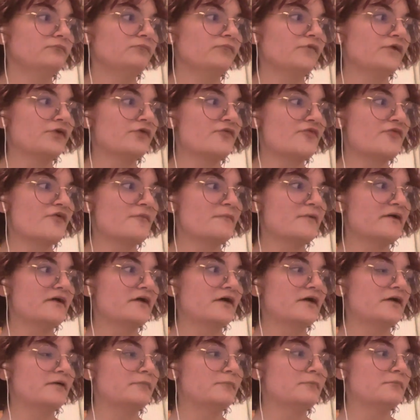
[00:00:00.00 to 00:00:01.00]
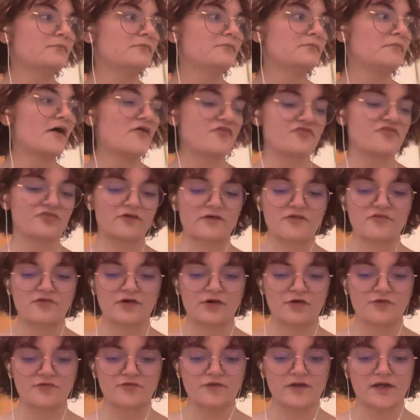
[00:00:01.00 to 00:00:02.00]
was at my best friend's
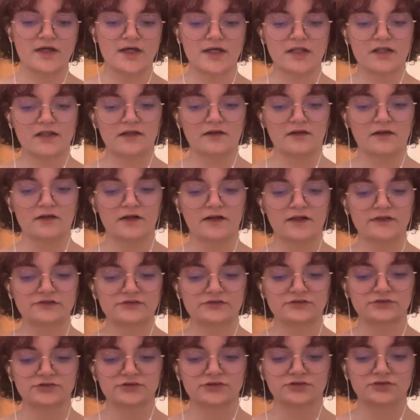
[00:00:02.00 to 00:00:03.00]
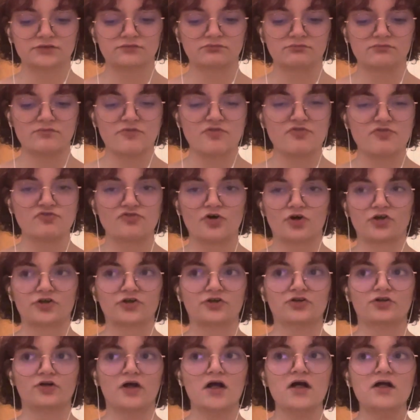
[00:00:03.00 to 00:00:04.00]
house and I just started
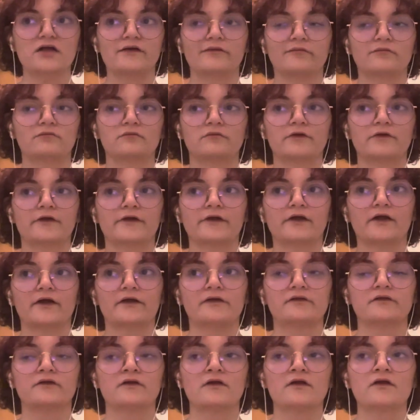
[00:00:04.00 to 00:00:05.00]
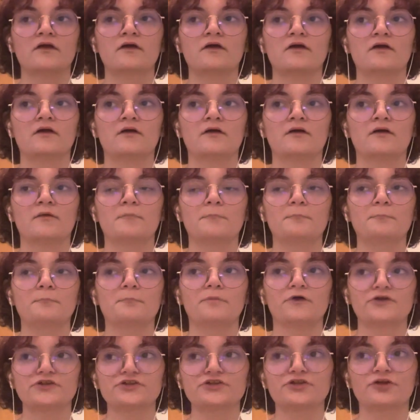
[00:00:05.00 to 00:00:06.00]
crying and I
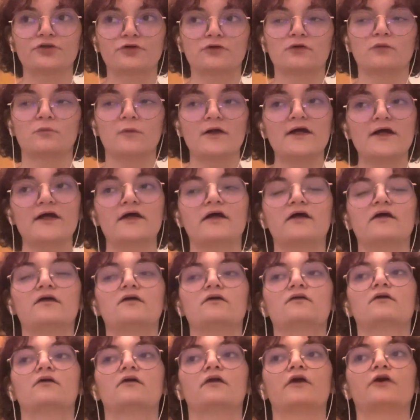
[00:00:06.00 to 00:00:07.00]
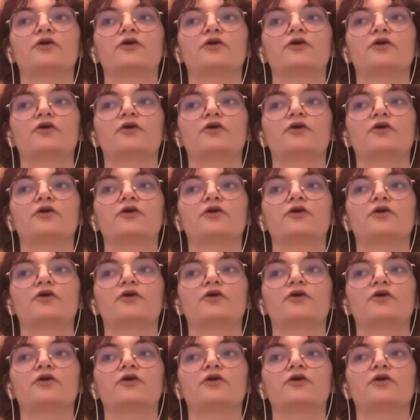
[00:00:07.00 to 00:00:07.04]
pushed her away. I